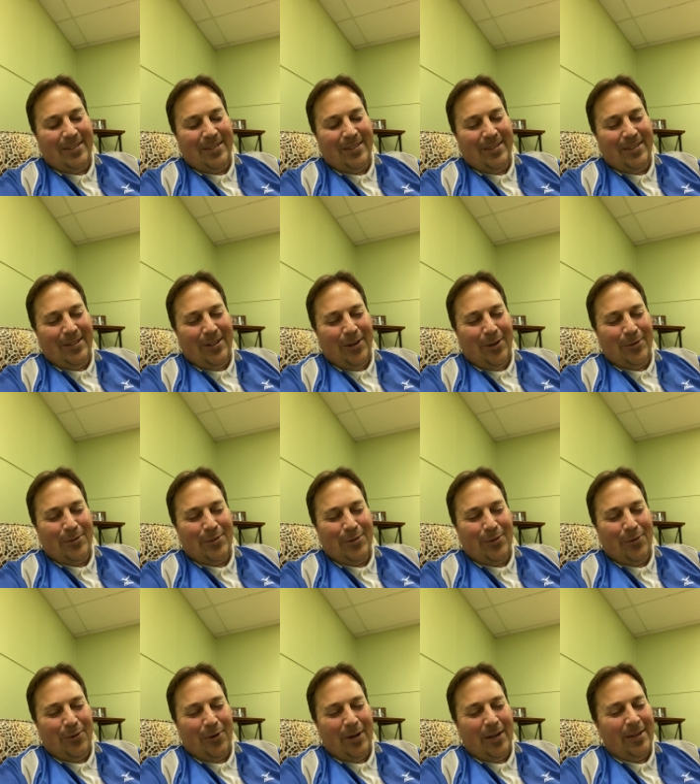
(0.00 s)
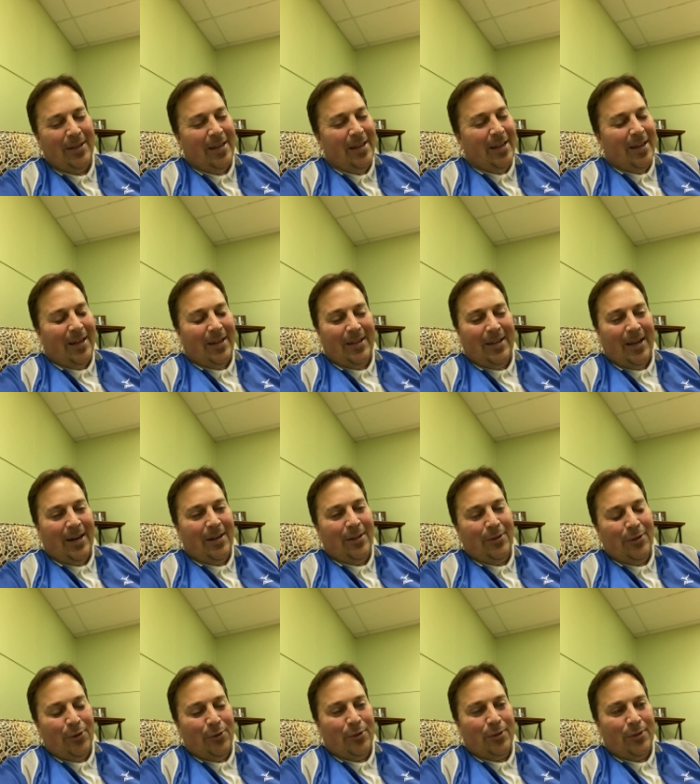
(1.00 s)
long story, I got a
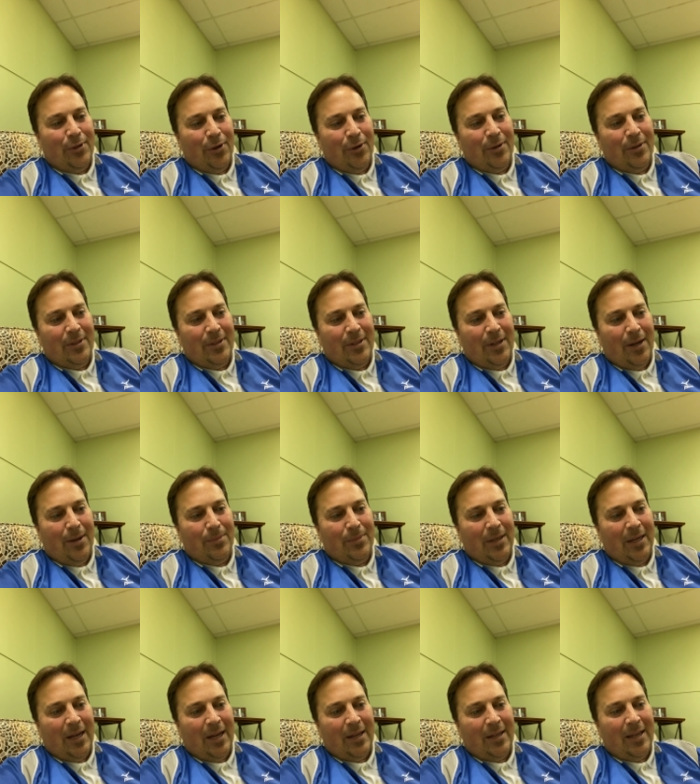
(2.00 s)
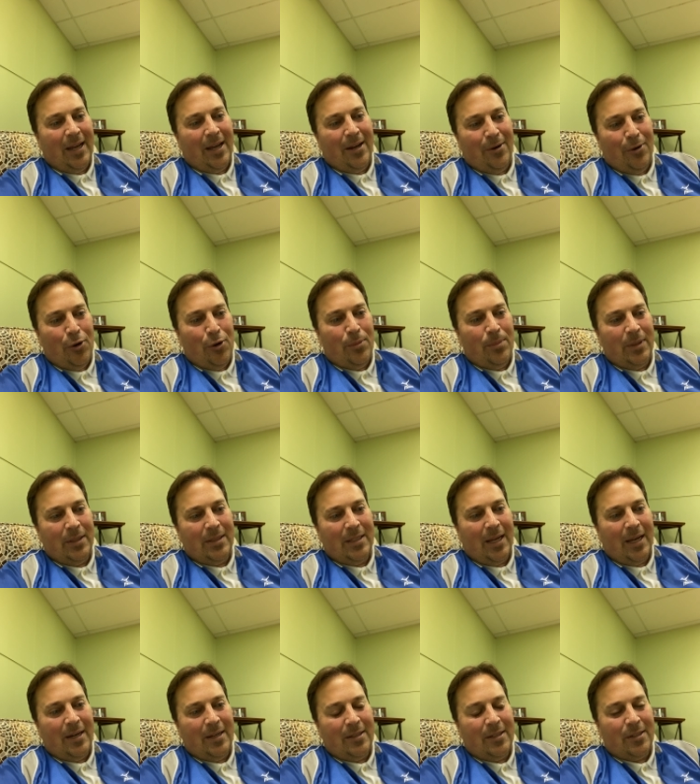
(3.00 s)
load of dirt dumped, and I got home
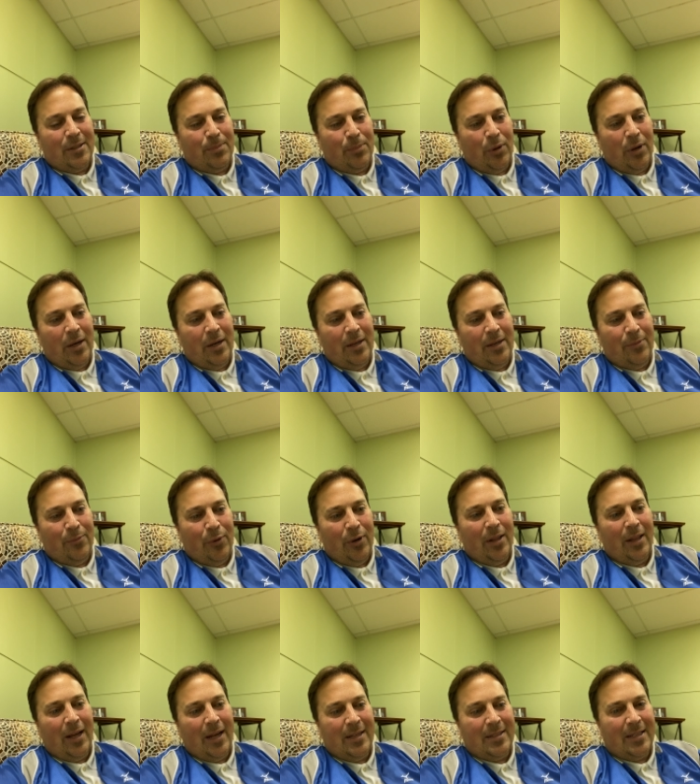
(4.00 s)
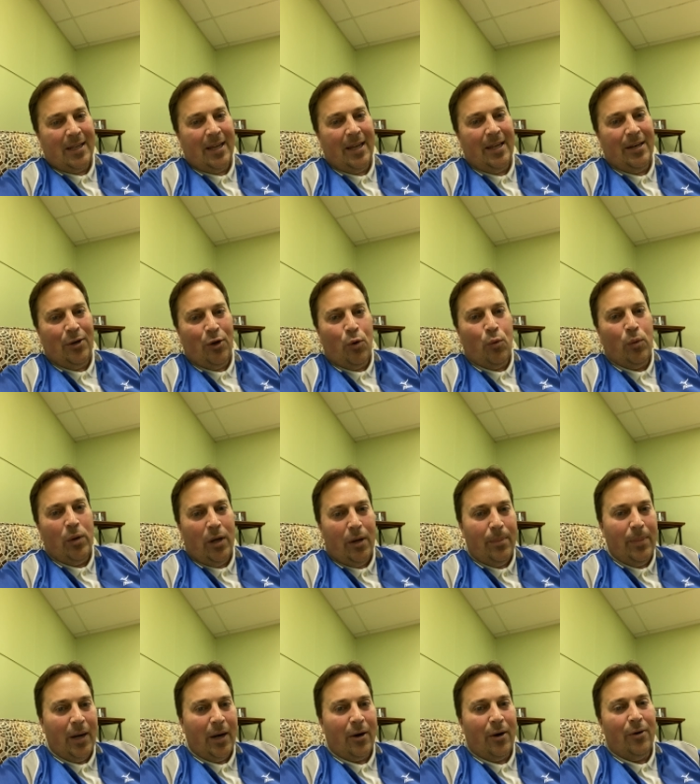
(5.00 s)
excited to spread it and realized I had no
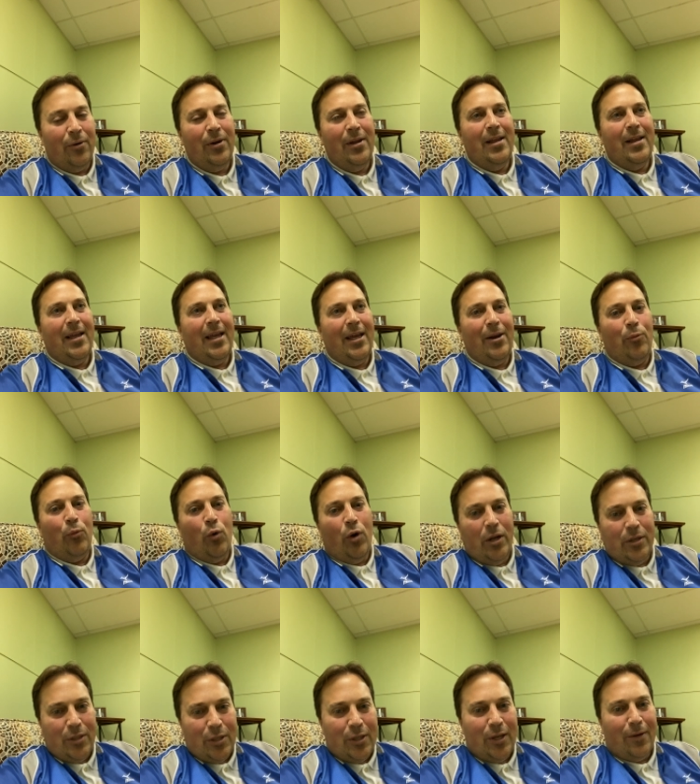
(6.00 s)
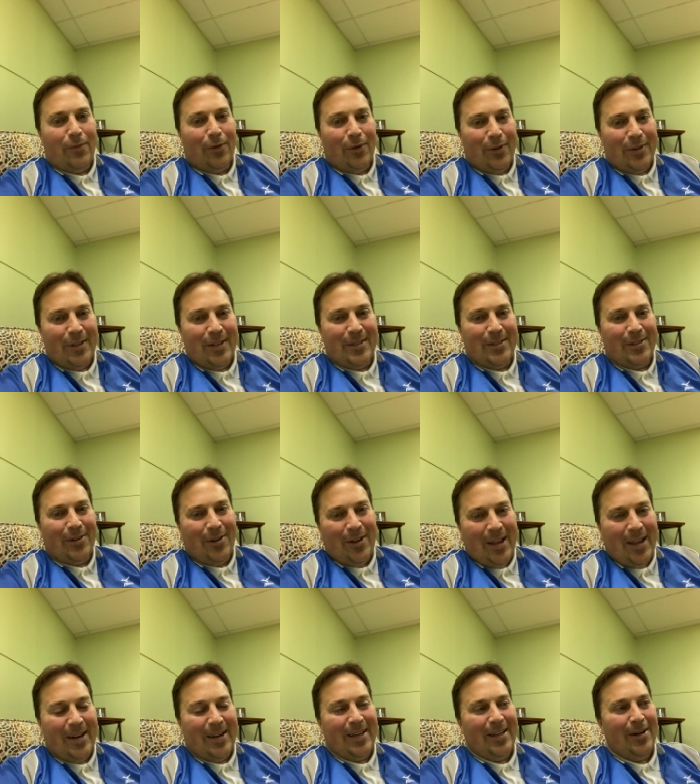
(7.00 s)
wheelbarrow and one shovel. And so I
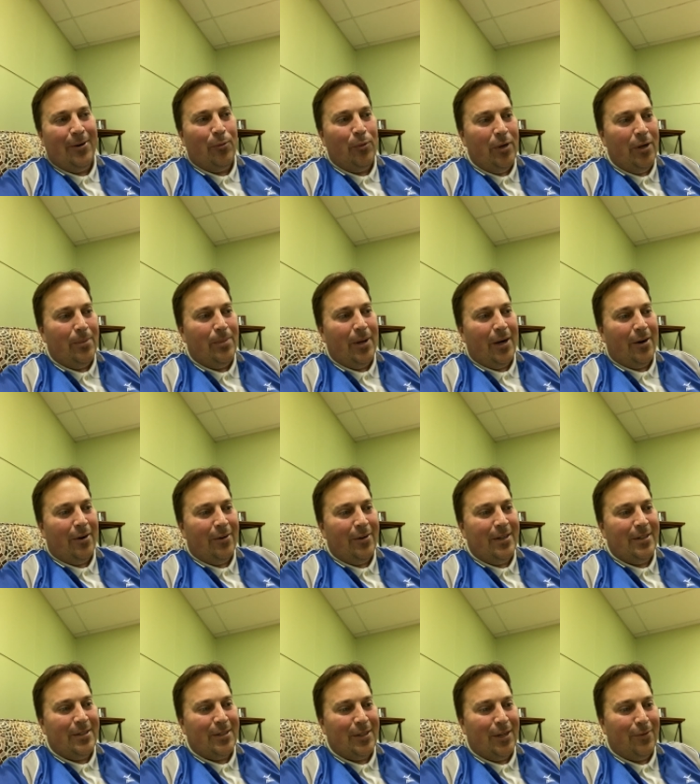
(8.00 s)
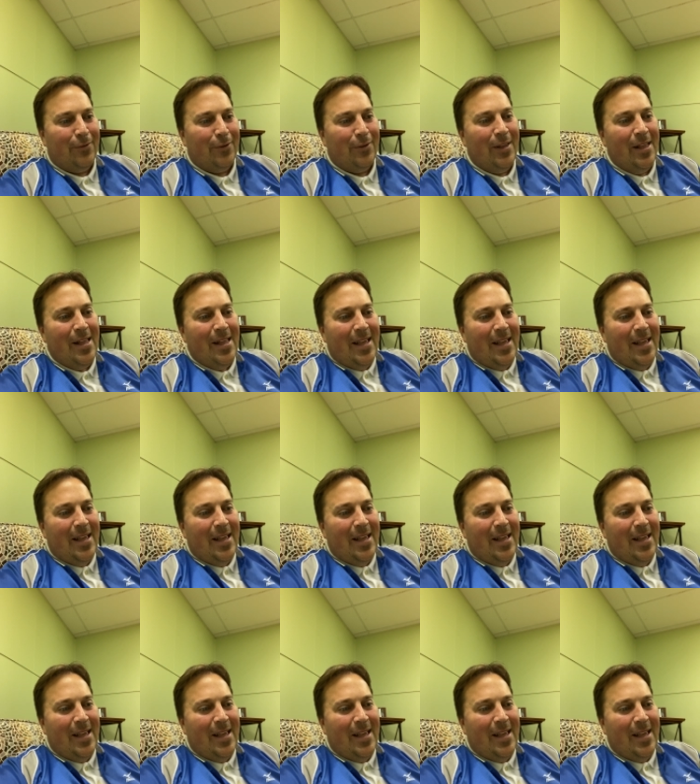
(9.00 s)
had to get a wheelbarrow and shovel,